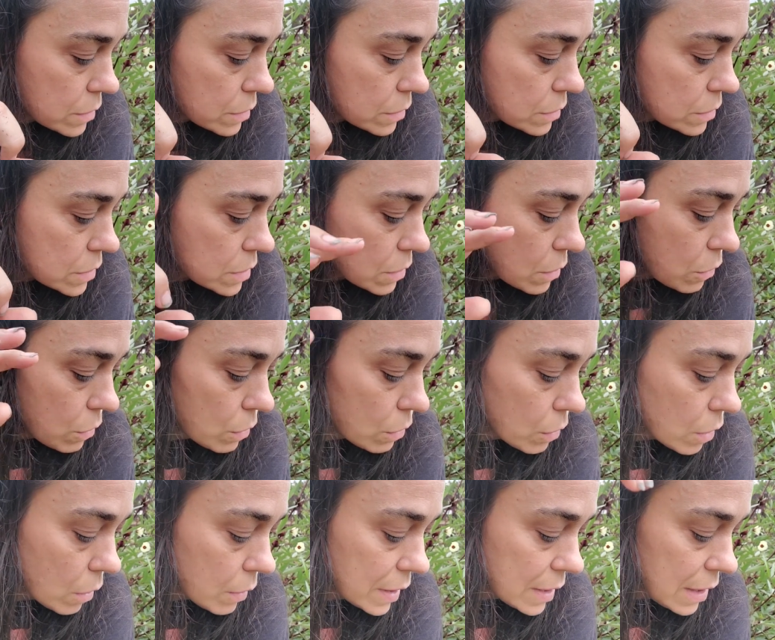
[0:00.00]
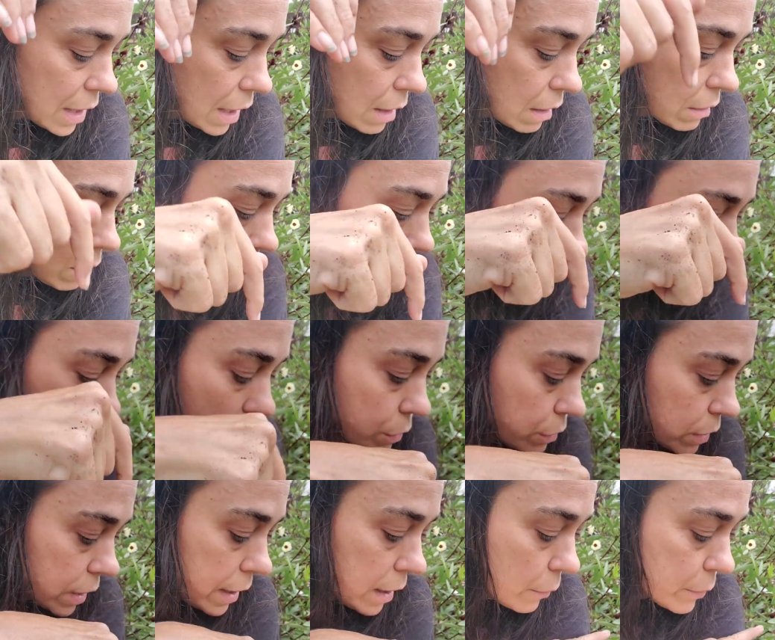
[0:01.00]
so going down
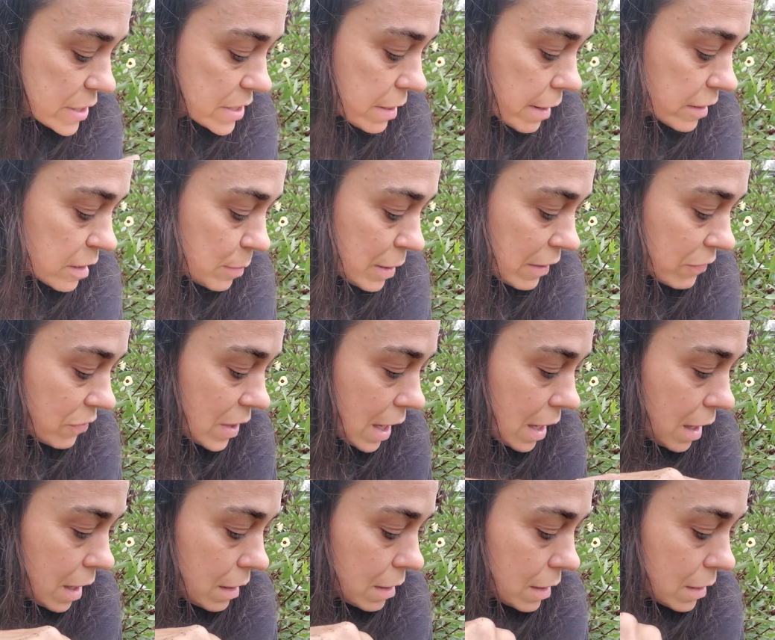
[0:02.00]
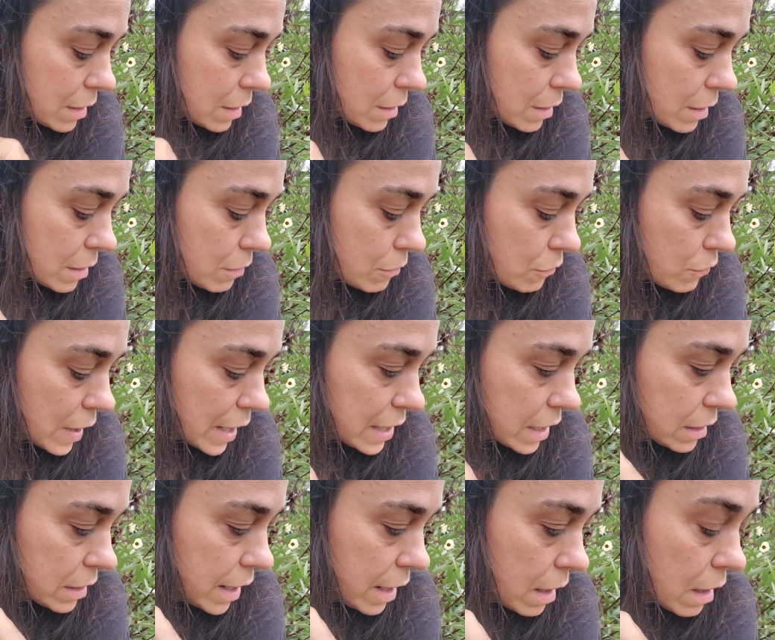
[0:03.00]
root layer, we talked about that.
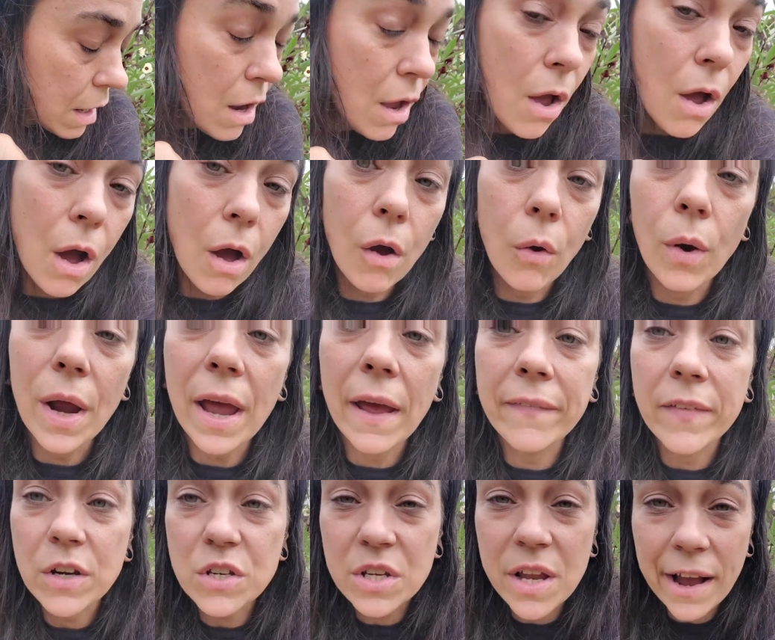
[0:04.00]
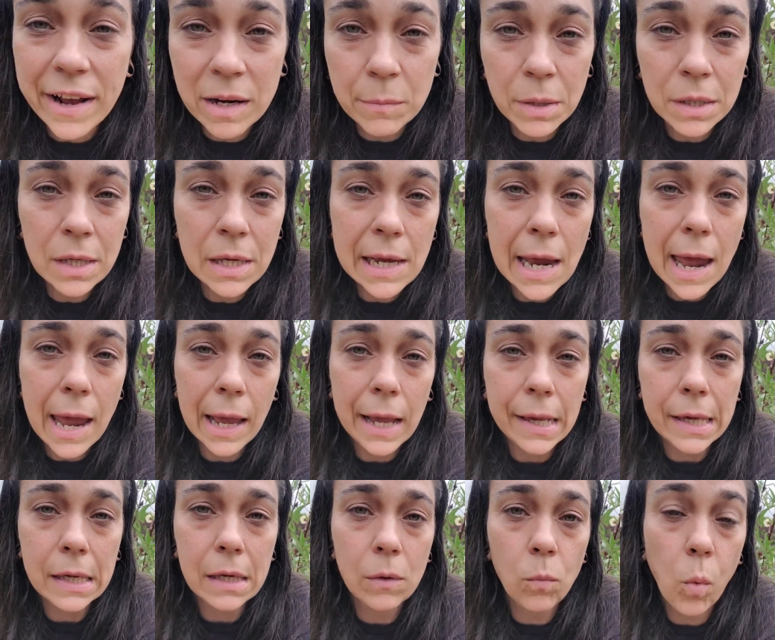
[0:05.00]
Vining layer. Oh, and there's not gonna be
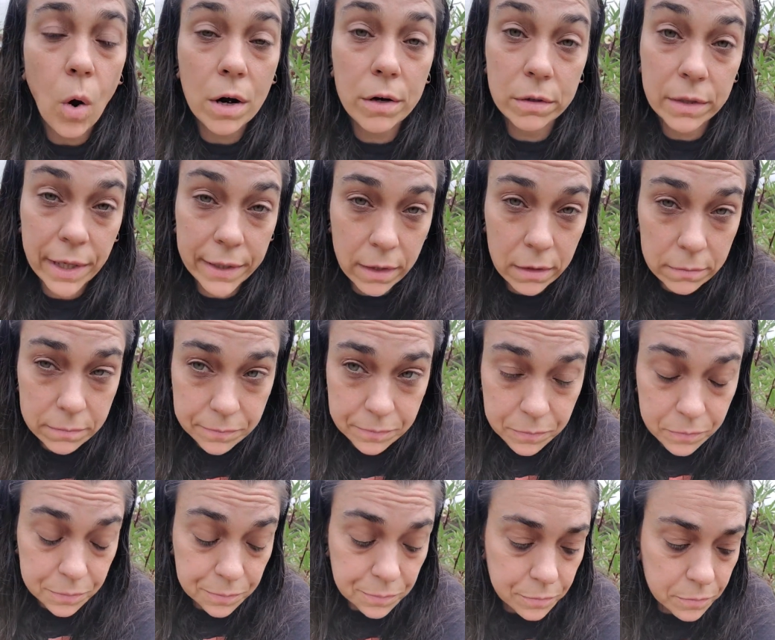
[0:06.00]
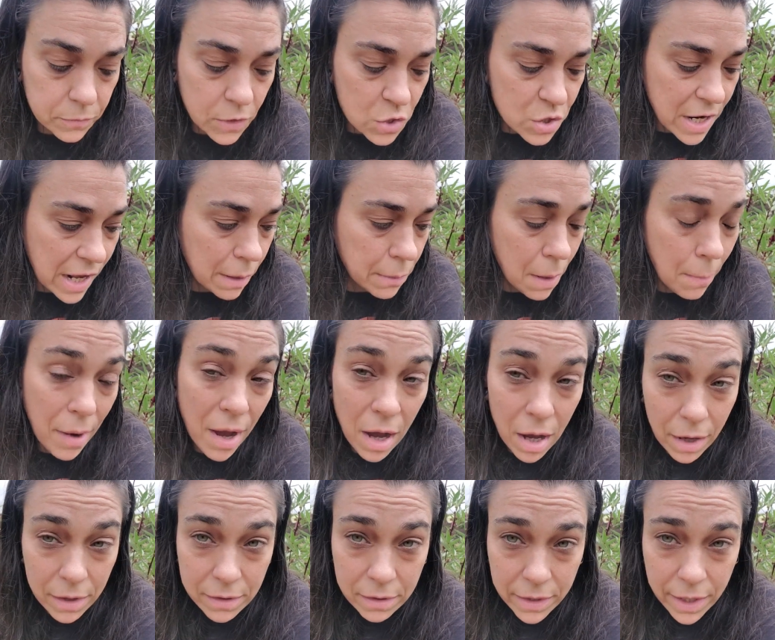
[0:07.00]
a water layer. There's not going to be a
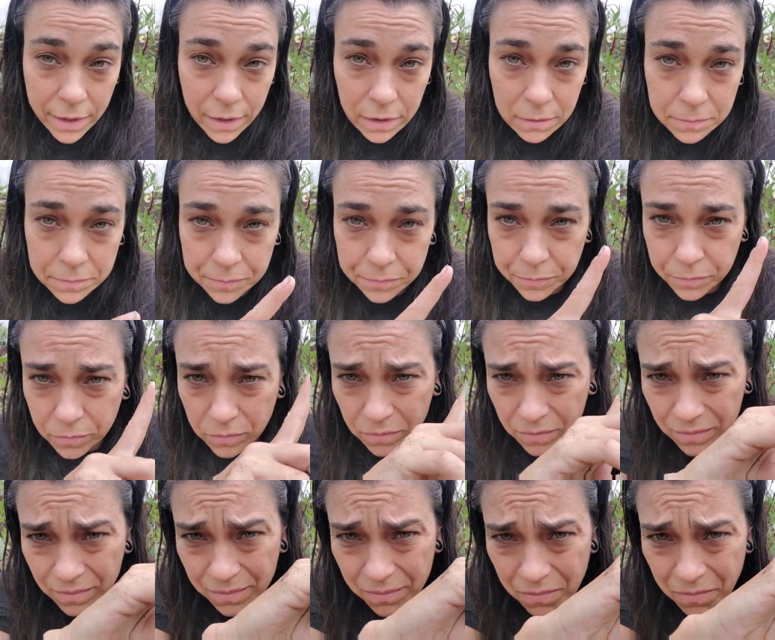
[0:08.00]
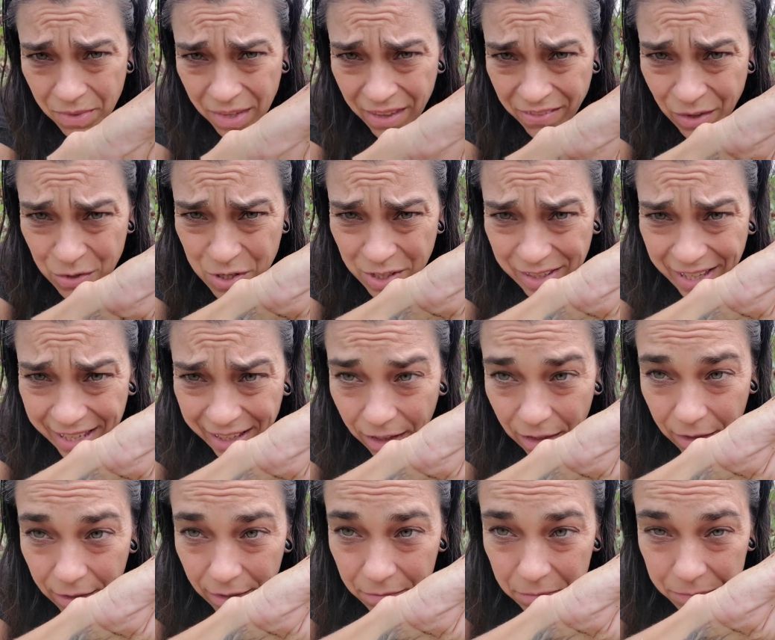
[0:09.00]
pond layer. There's a
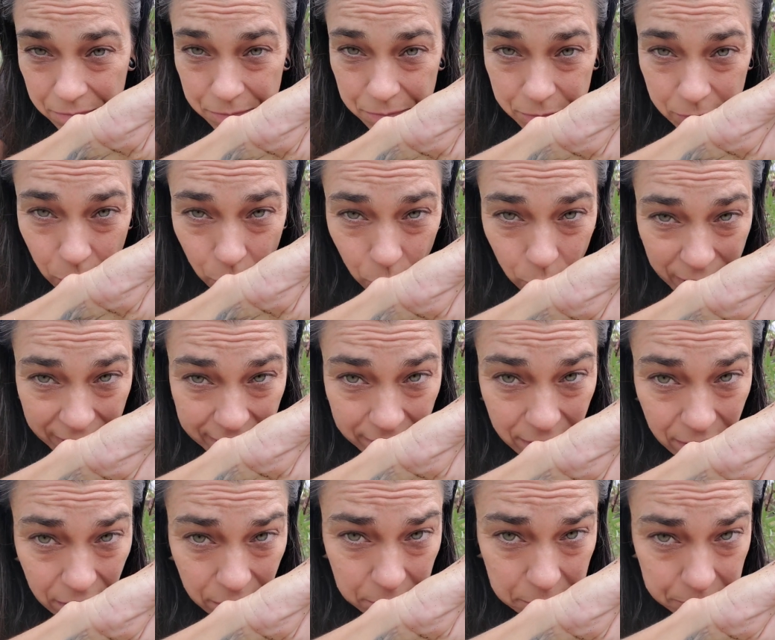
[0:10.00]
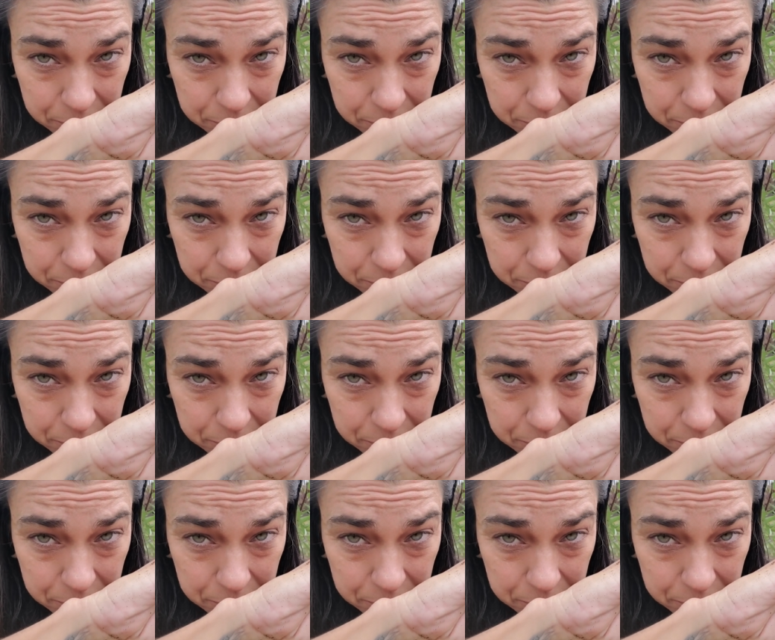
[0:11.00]
lake right there.